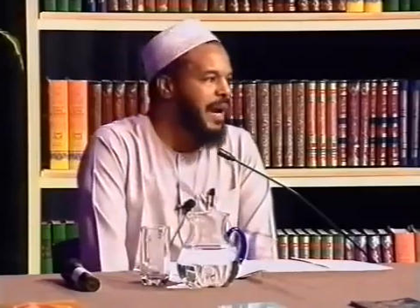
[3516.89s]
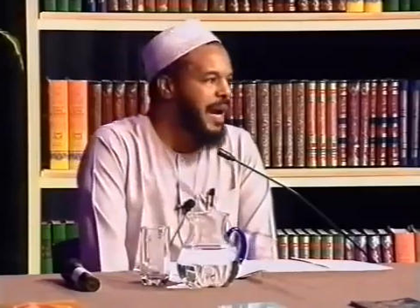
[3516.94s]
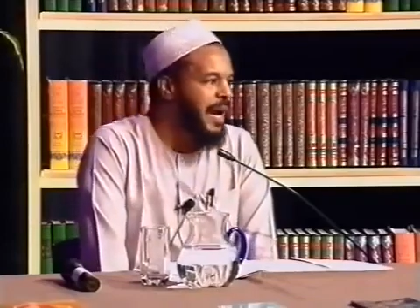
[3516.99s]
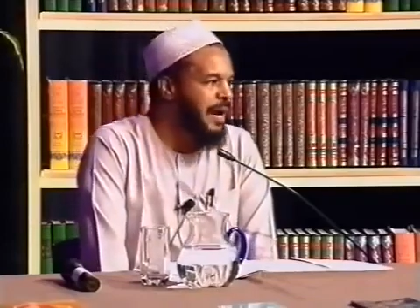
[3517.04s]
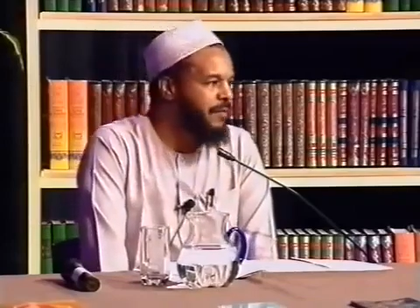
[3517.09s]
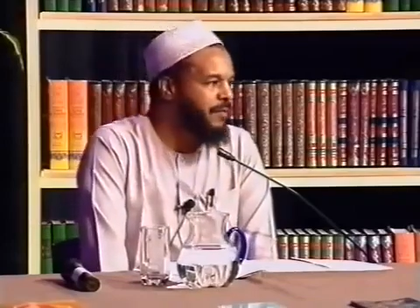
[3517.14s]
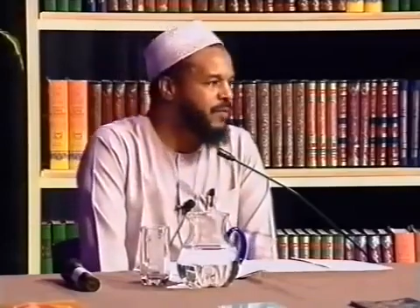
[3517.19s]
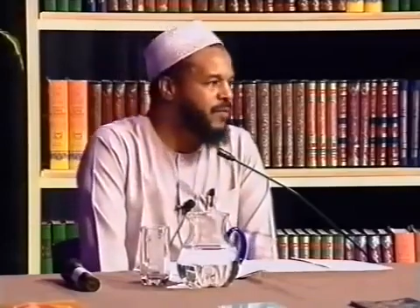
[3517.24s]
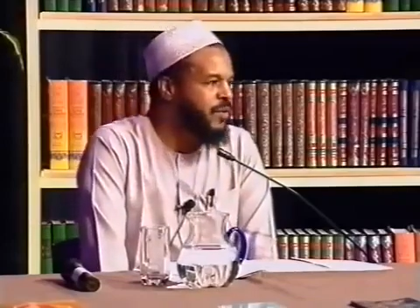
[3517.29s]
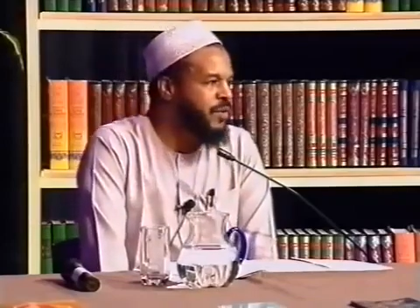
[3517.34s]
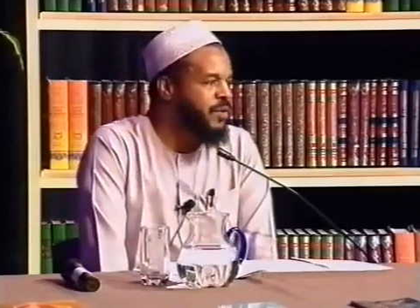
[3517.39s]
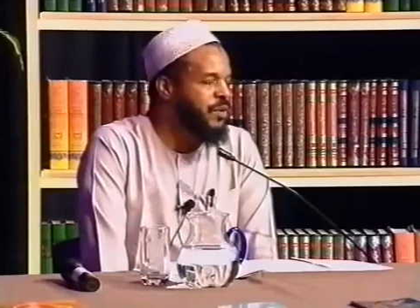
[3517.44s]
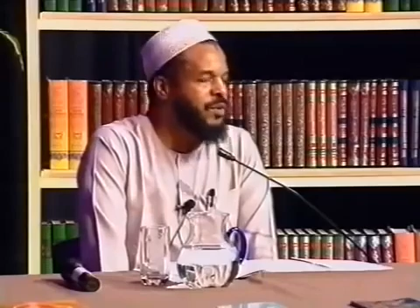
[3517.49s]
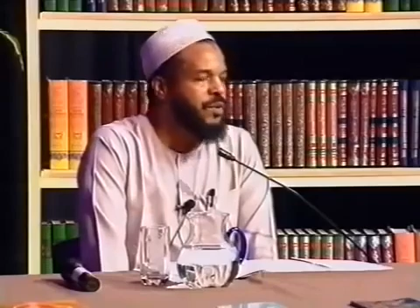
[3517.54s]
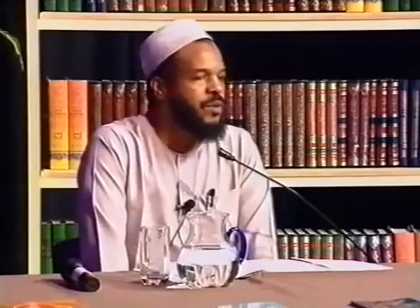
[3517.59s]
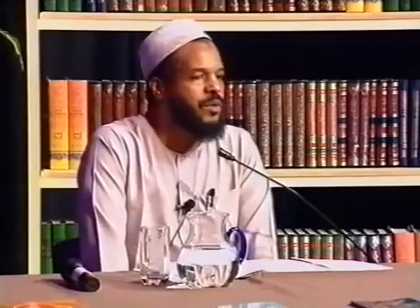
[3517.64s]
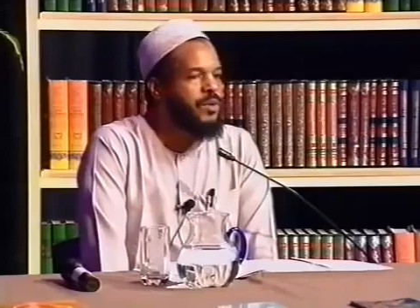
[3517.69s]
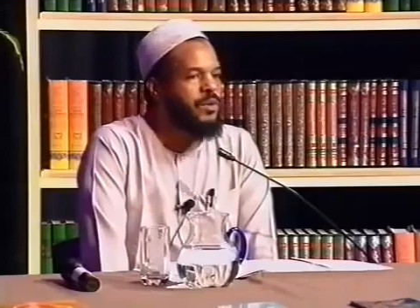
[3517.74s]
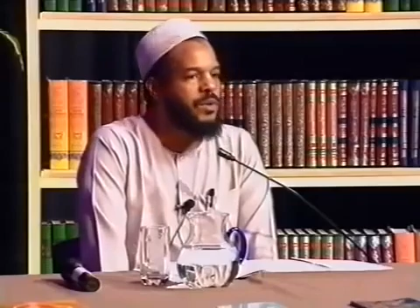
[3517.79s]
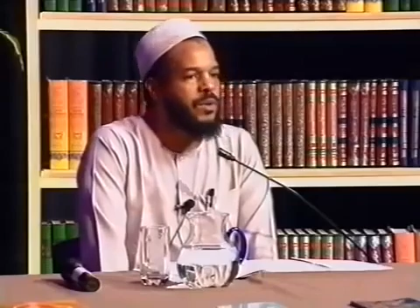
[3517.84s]

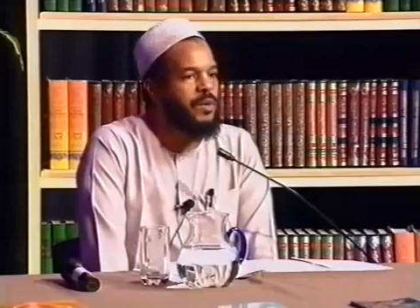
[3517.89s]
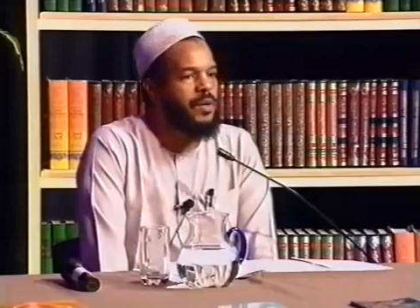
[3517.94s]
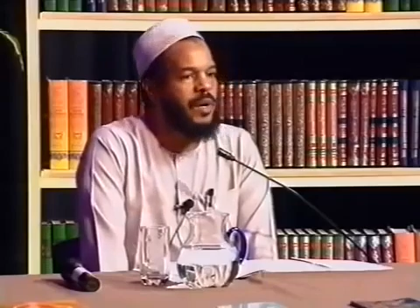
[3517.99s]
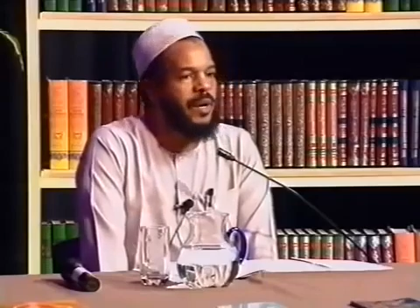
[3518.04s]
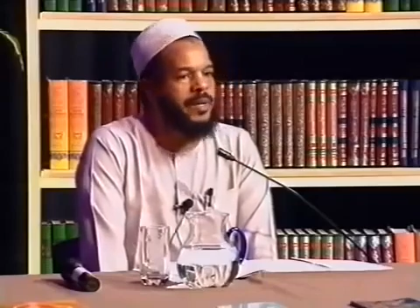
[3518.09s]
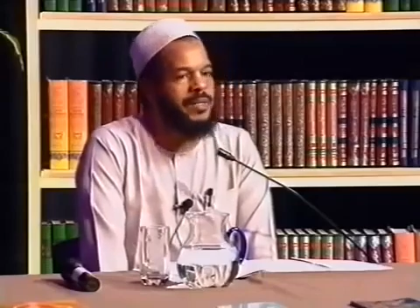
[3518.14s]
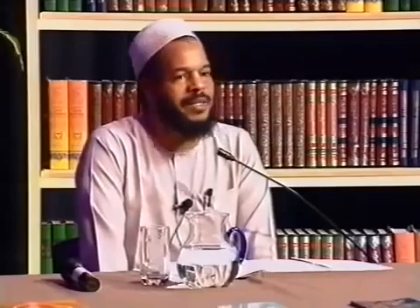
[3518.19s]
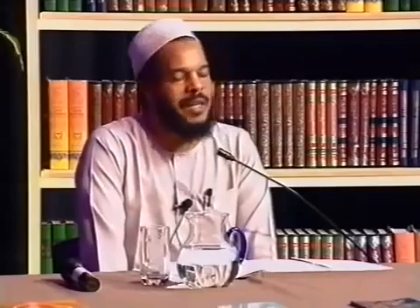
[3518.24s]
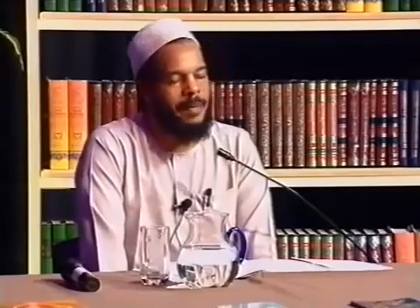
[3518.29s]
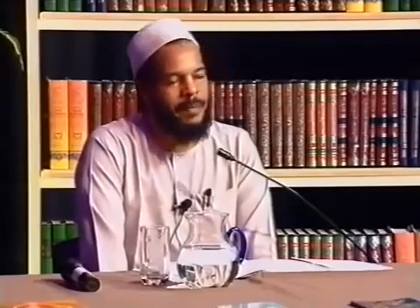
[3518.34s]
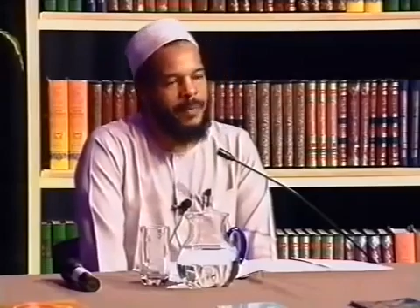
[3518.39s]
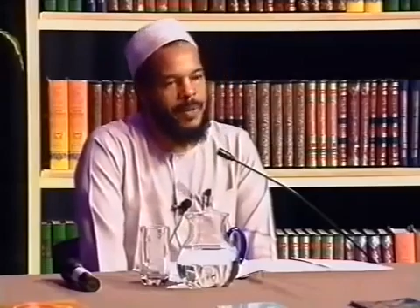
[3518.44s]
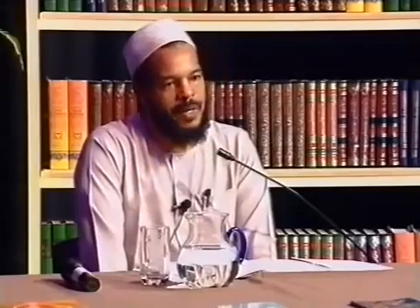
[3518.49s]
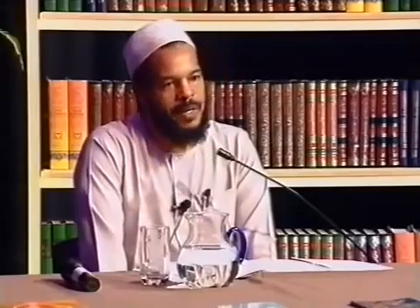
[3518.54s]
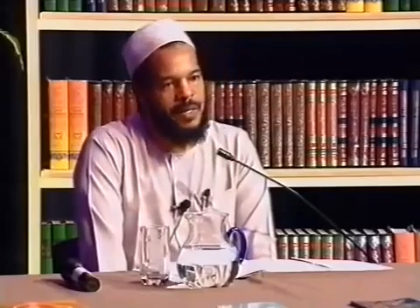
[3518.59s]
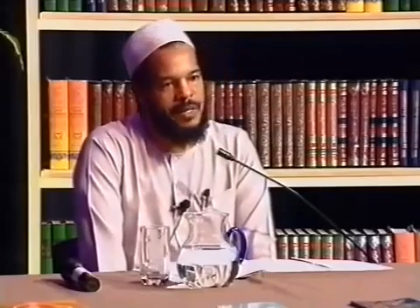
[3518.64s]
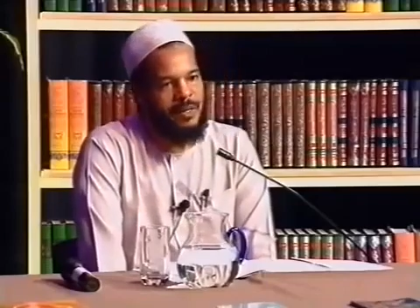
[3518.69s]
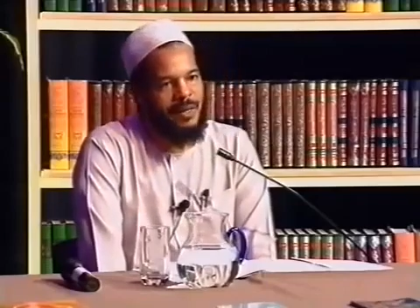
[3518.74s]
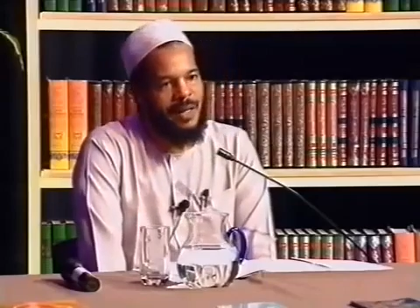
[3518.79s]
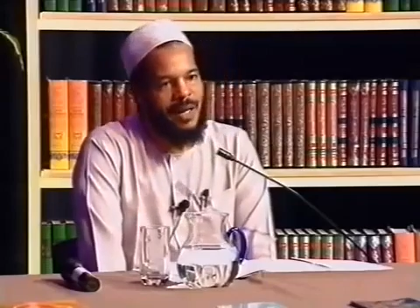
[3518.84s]
after
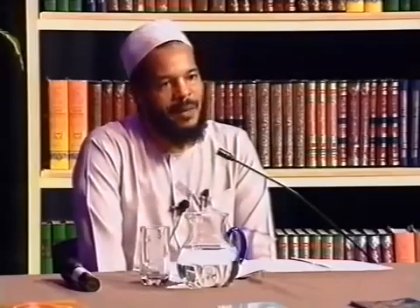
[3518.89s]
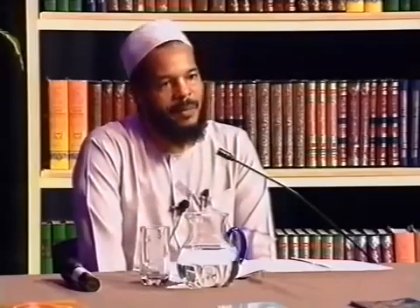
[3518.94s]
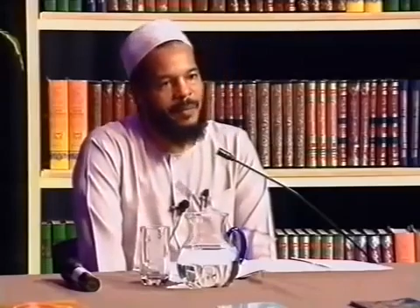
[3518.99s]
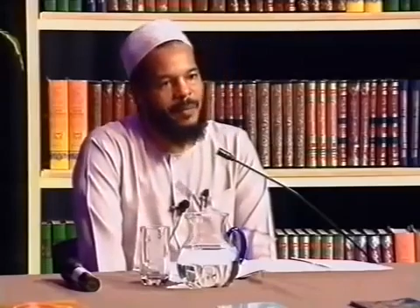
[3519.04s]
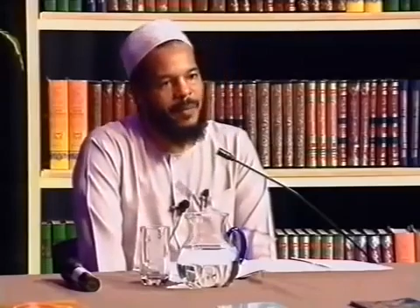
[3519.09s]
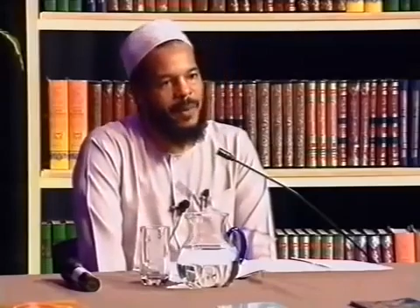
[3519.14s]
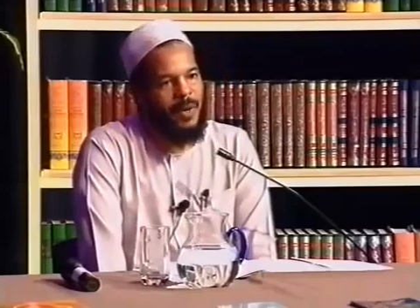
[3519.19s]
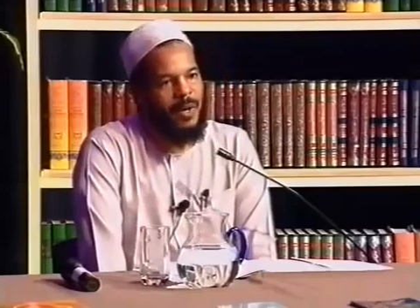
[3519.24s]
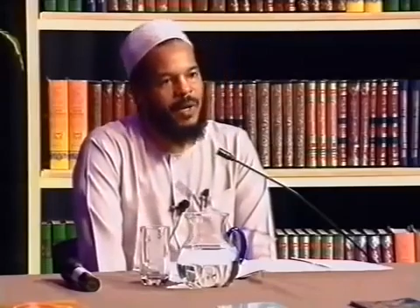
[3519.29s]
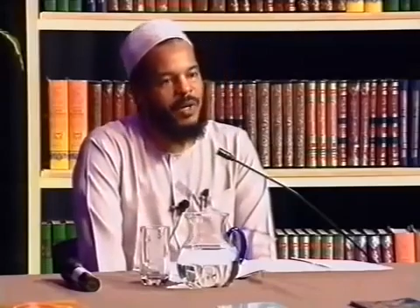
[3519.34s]
accepting Islam,